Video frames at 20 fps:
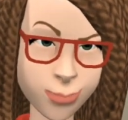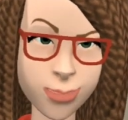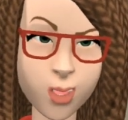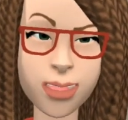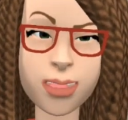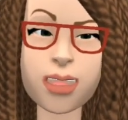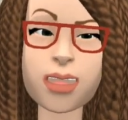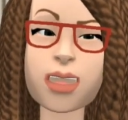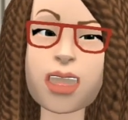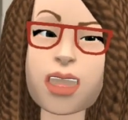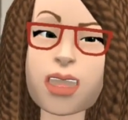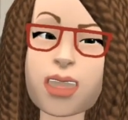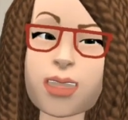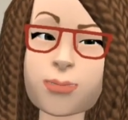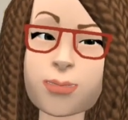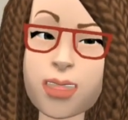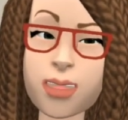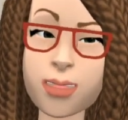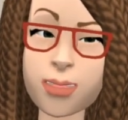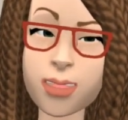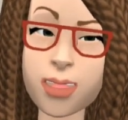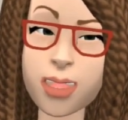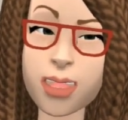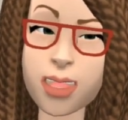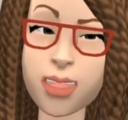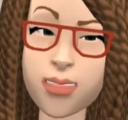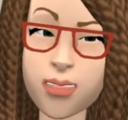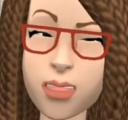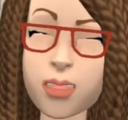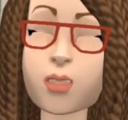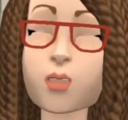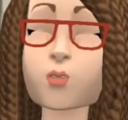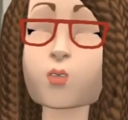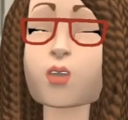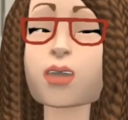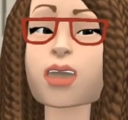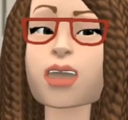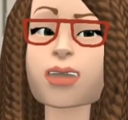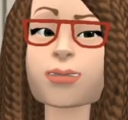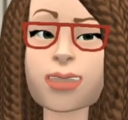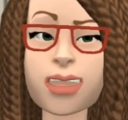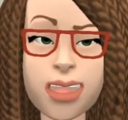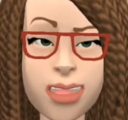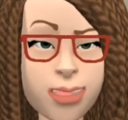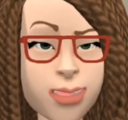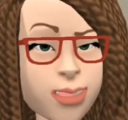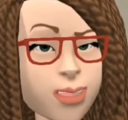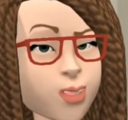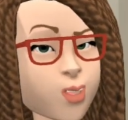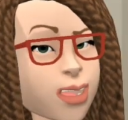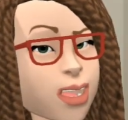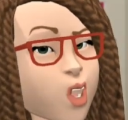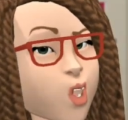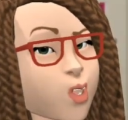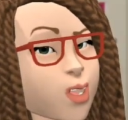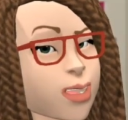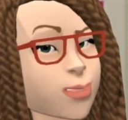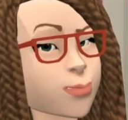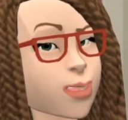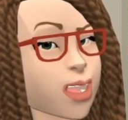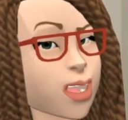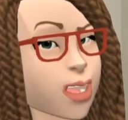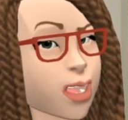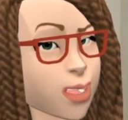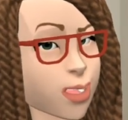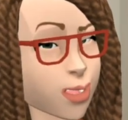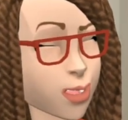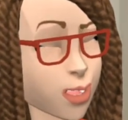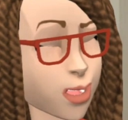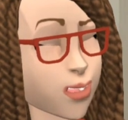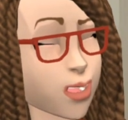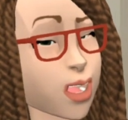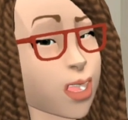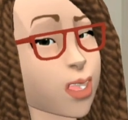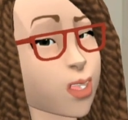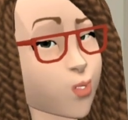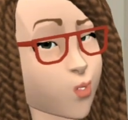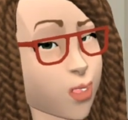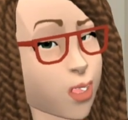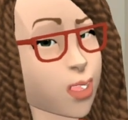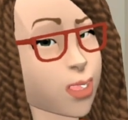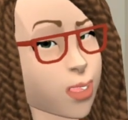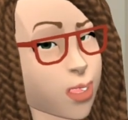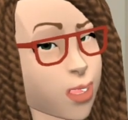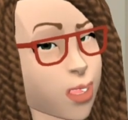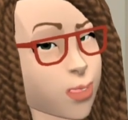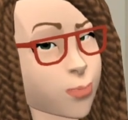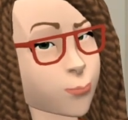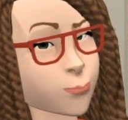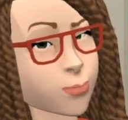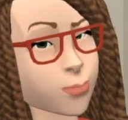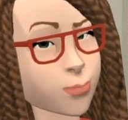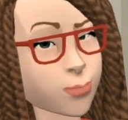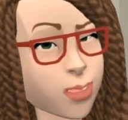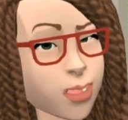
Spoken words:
While income and cash flow statements show your company's activity over time,